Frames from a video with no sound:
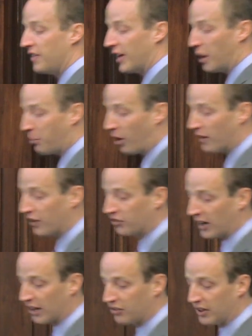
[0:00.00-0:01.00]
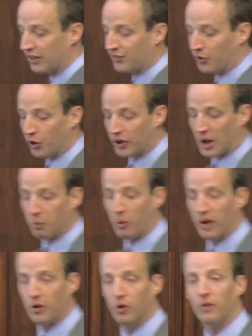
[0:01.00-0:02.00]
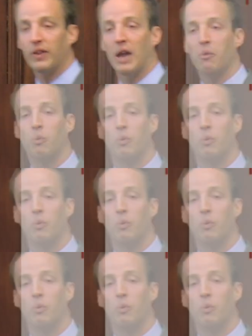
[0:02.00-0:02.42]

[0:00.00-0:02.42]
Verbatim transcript: The other part of this test is to look at whether that